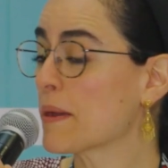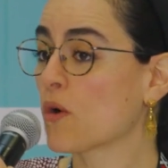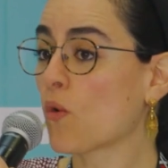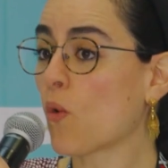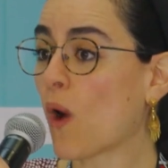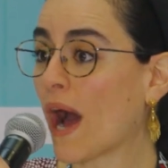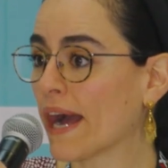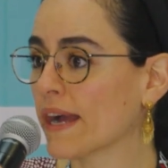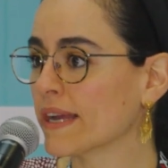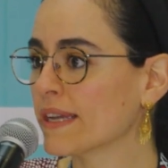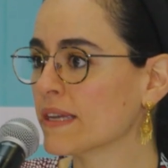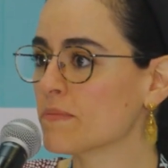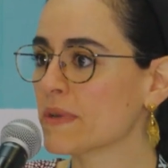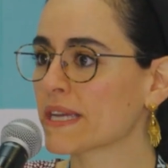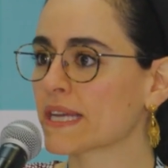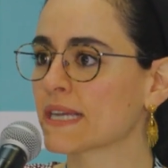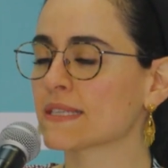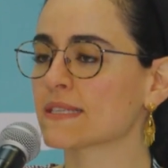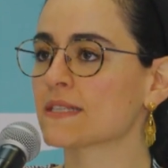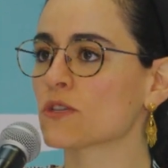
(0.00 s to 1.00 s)
Why?
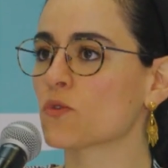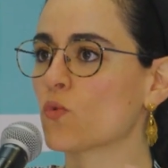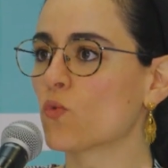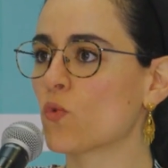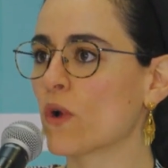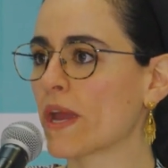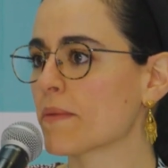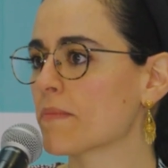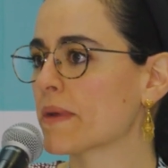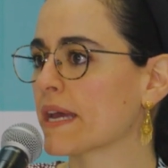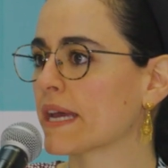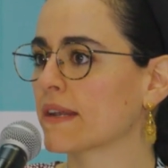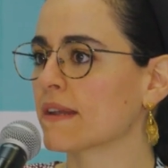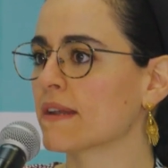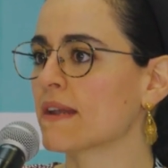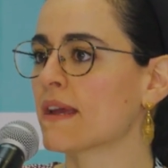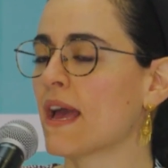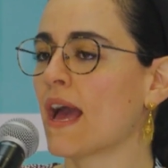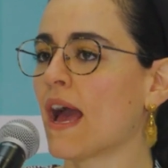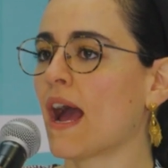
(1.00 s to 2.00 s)
Because
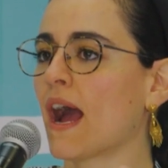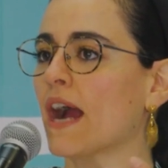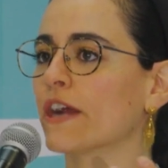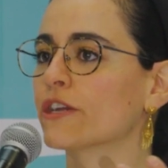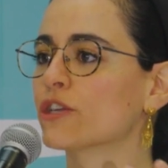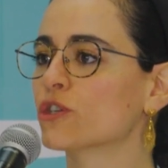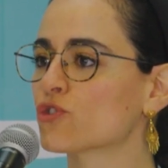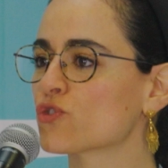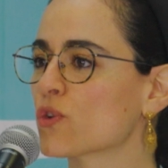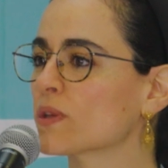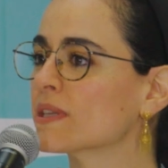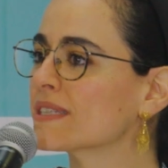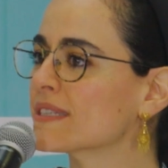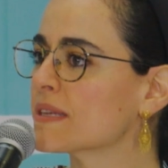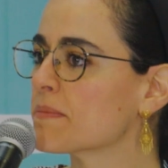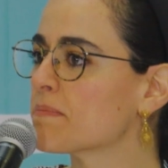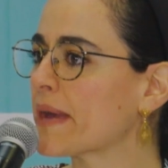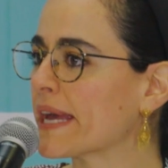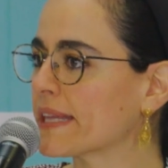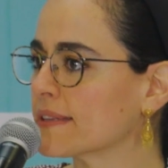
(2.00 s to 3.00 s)
women are usually
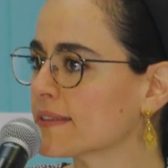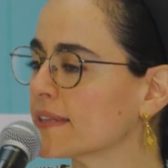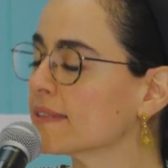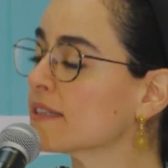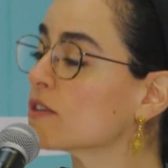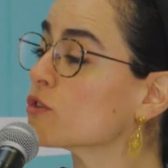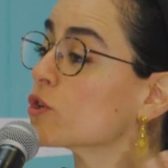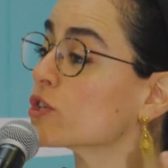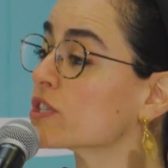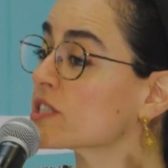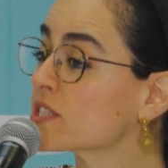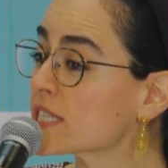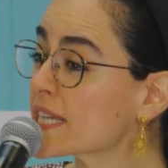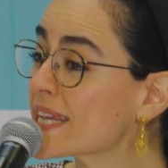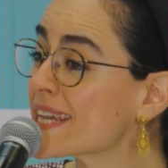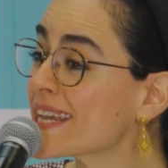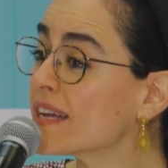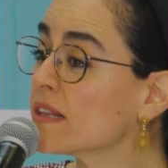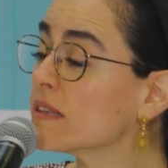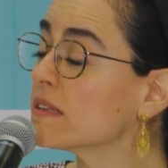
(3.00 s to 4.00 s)
dependent, or
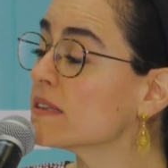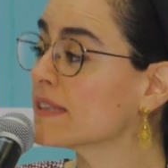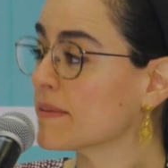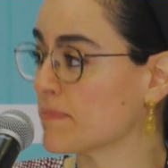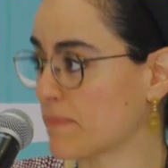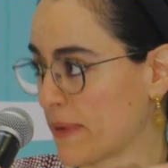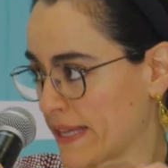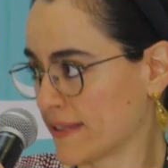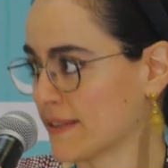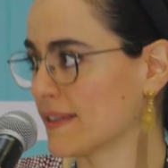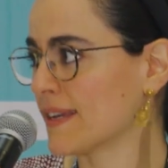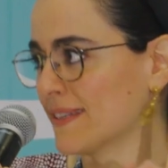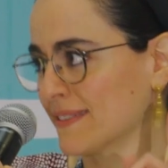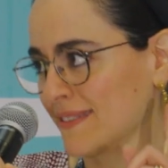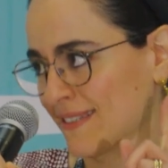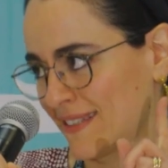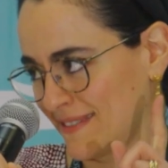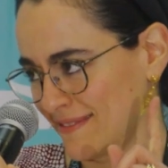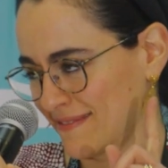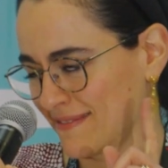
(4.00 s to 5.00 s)
still
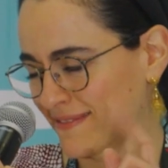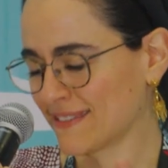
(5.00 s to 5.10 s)
dependent.